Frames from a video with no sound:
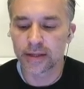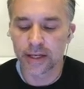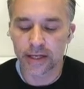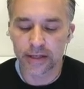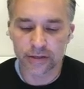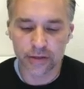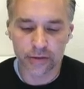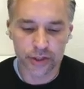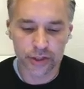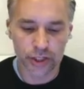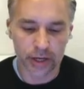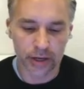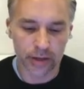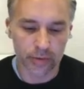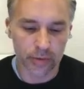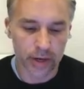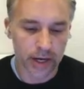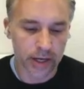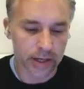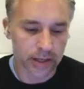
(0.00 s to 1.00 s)
things are
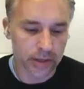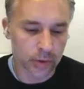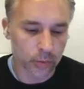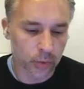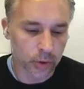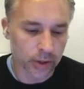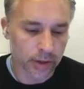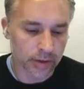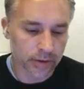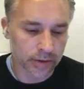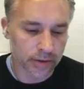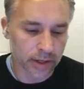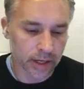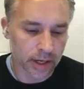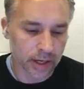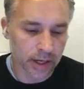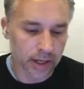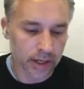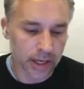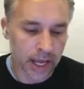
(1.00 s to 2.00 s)
generated with
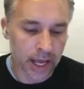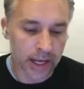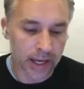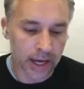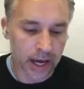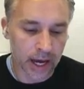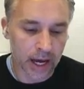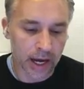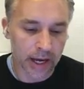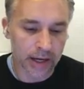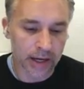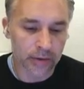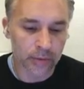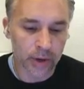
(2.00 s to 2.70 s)
uh, AI,